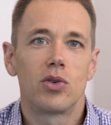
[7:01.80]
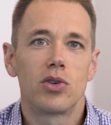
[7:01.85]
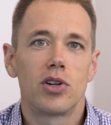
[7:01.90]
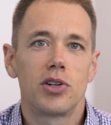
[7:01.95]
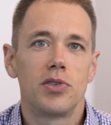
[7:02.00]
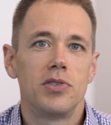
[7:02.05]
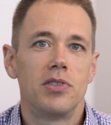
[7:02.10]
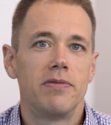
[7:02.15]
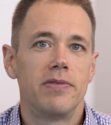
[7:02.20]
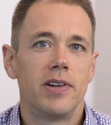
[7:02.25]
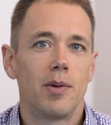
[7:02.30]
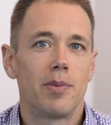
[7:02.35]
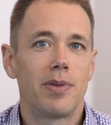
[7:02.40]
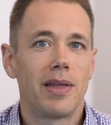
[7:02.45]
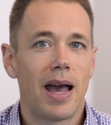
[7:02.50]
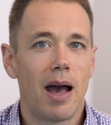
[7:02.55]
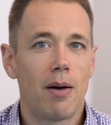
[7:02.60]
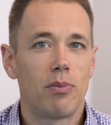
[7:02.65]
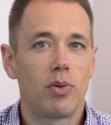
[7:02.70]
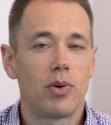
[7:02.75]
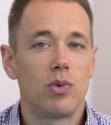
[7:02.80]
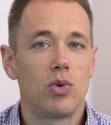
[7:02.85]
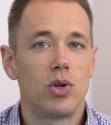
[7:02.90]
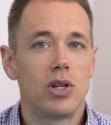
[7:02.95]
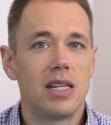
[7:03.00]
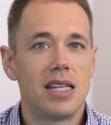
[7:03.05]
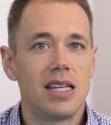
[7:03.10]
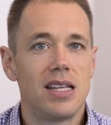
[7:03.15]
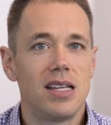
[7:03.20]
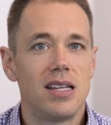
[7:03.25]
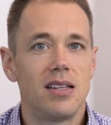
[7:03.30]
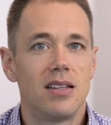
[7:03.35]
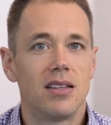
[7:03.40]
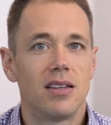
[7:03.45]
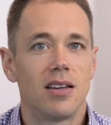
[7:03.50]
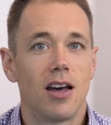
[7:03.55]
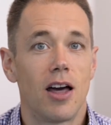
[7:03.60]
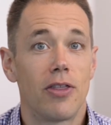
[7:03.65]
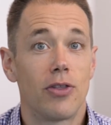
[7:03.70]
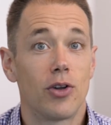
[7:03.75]
order to develop the app, we would need
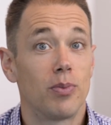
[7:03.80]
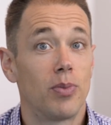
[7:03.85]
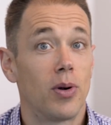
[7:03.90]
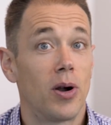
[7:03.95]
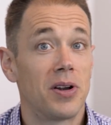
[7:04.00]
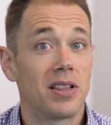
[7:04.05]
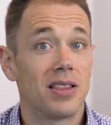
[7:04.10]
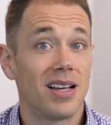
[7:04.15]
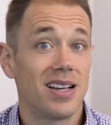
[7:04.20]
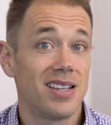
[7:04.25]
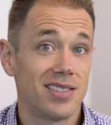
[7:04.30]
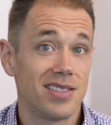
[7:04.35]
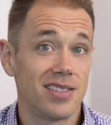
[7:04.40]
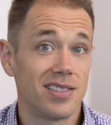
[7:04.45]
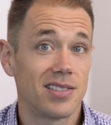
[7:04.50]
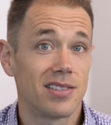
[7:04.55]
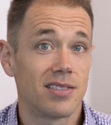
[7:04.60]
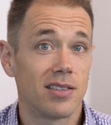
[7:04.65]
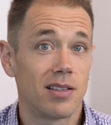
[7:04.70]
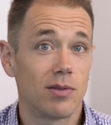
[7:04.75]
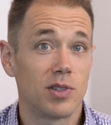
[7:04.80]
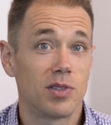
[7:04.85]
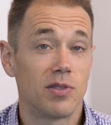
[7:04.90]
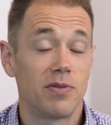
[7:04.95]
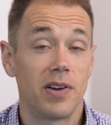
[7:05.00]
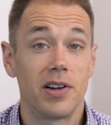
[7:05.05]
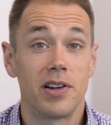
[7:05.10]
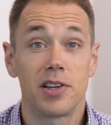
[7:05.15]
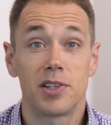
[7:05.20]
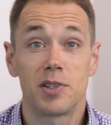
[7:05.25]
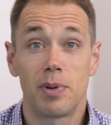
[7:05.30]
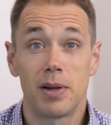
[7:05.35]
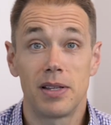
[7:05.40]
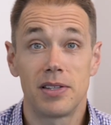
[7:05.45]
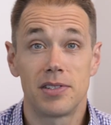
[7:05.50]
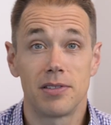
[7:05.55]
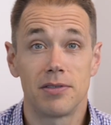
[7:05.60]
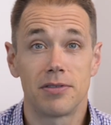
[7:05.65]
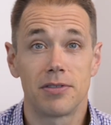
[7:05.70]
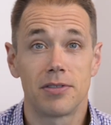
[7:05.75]
a third party license that was very
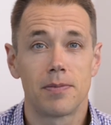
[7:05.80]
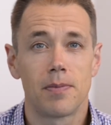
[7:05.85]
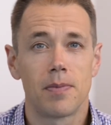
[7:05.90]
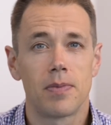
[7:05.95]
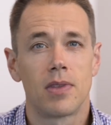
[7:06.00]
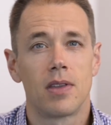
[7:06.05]
expensive.